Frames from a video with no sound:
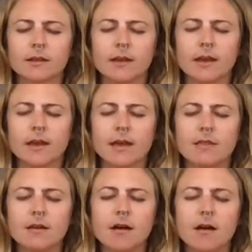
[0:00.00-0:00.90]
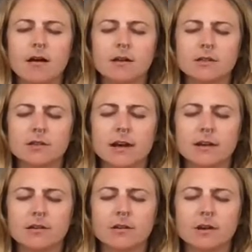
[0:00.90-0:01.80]
and the heart
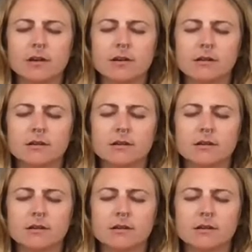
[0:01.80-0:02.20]
chakra